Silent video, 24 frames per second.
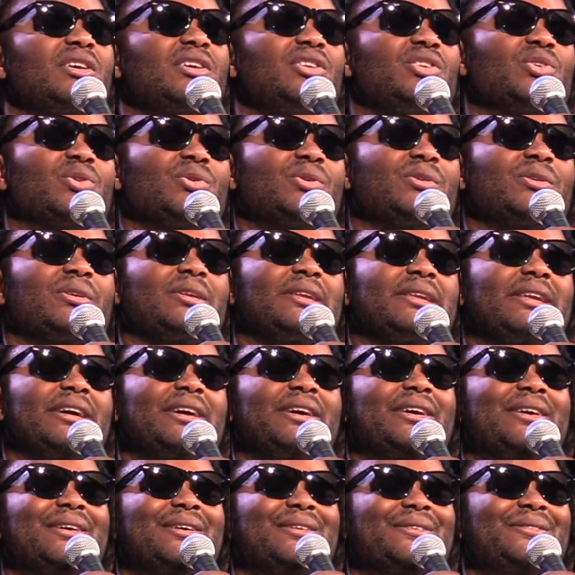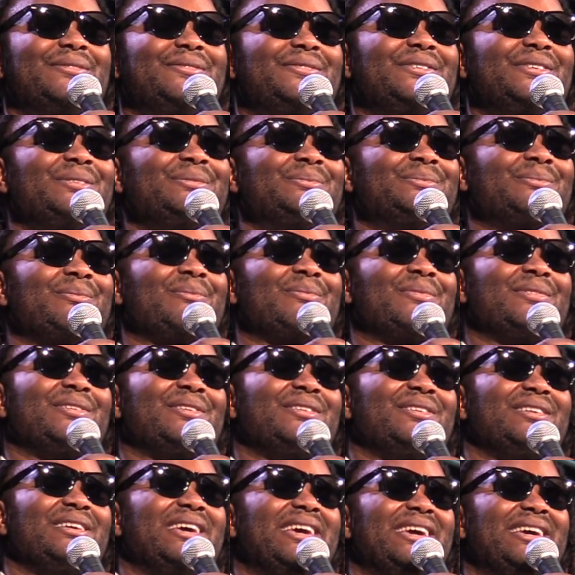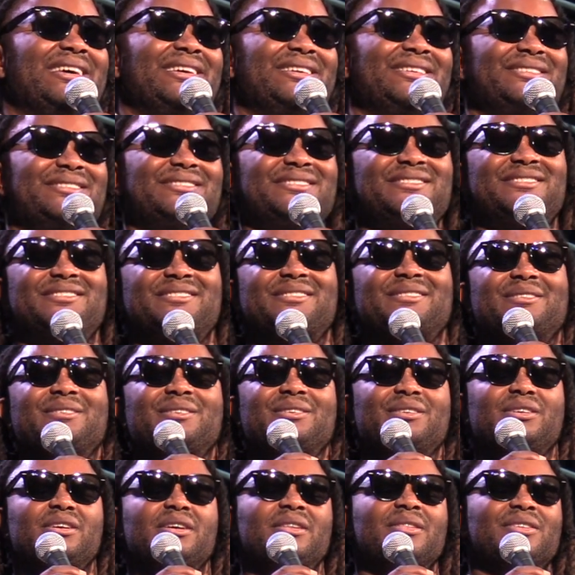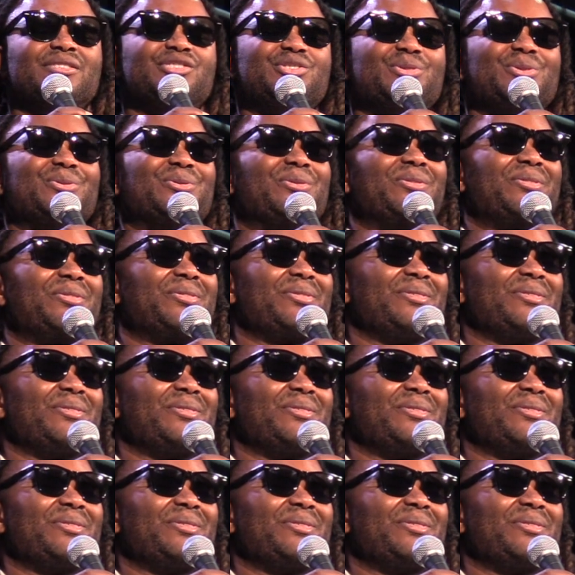Your Love is the truth.